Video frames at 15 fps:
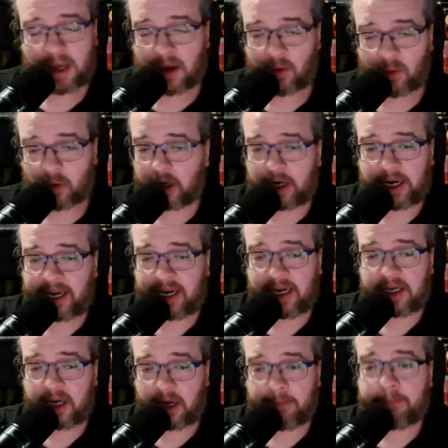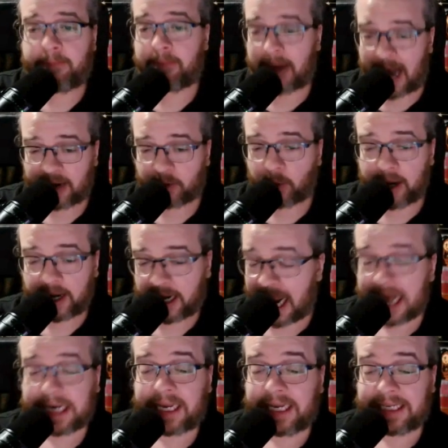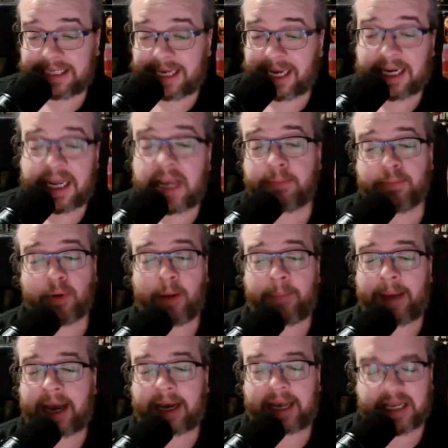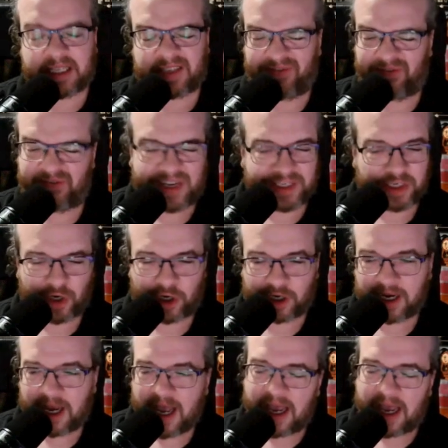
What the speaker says: We're going to get it done my way. And he did. He brought back his fish hook.